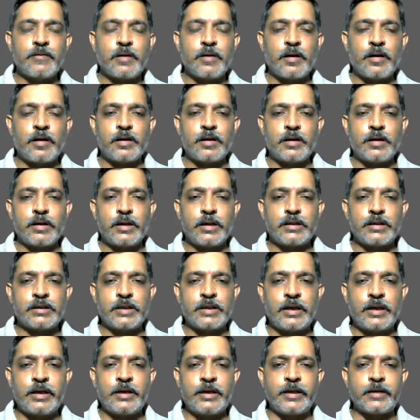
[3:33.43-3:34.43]
an
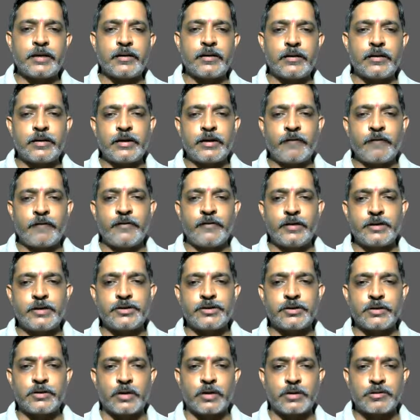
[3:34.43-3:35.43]
authentic
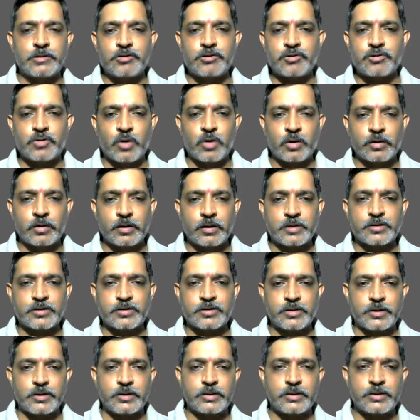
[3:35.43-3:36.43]
definition on stock
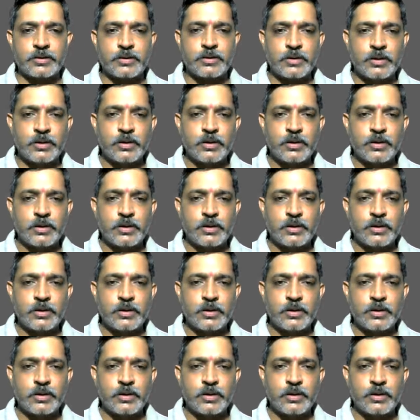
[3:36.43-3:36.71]
exchange